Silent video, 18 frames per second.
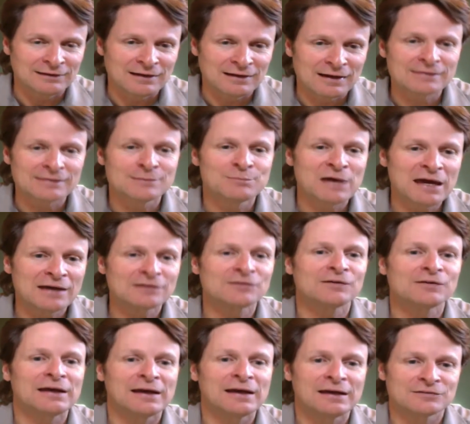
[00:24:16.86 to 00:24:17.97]
on the
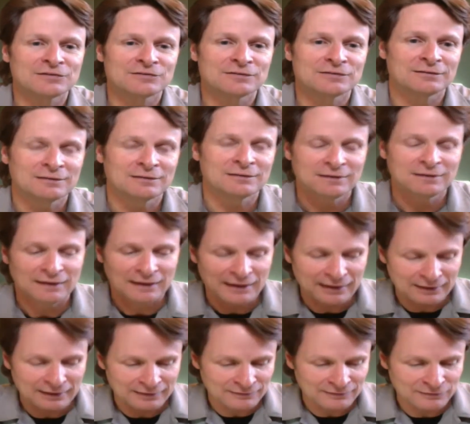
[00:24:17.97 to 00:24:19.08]
battery acid
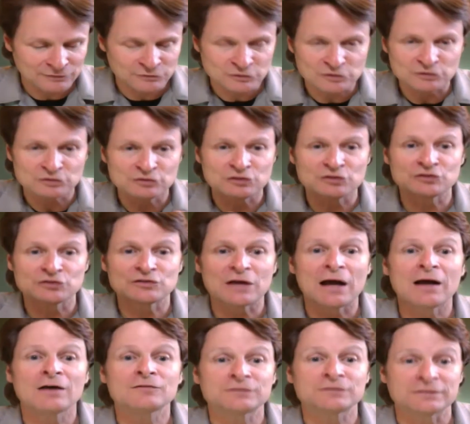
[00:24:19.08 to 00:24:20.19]
and it just
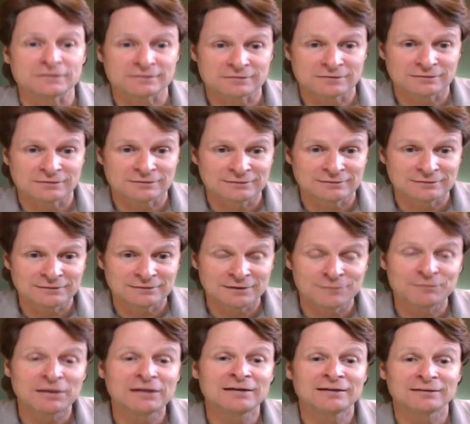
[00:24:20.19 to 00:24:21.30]
dissolved it
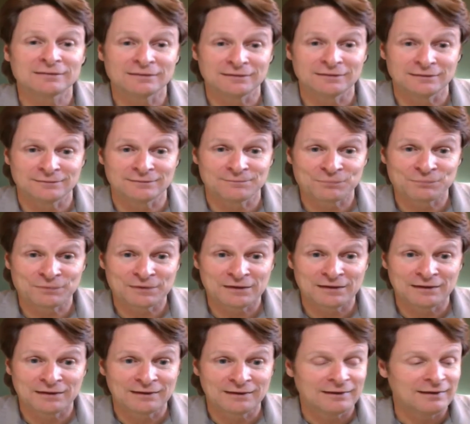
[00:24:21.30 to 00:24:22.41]
immediately.
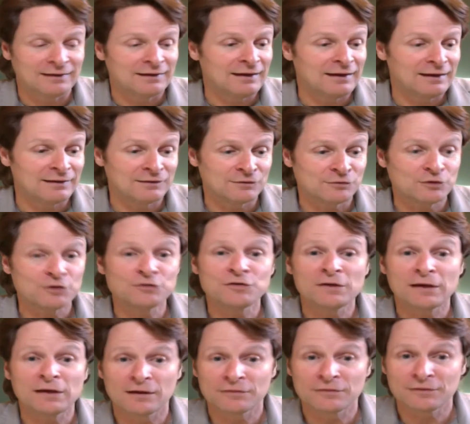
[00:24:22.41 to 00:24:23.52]
And the first
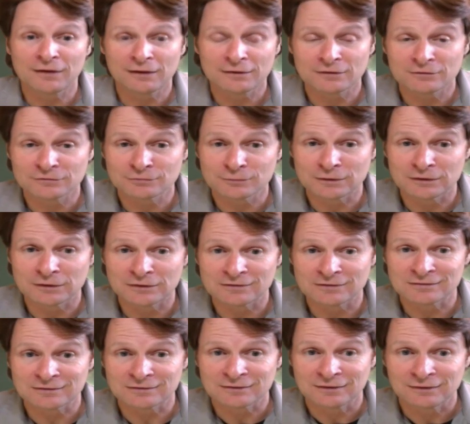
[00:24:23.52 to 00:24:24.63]
thing I thought of
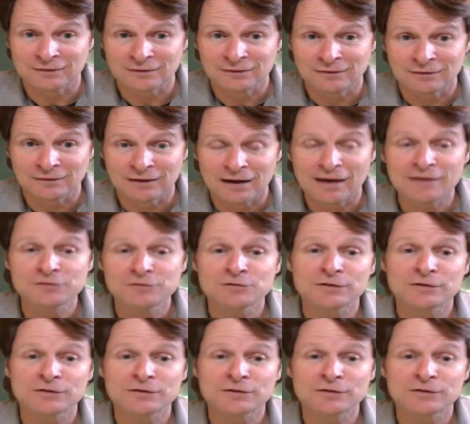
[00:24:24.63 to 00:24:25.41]
was, I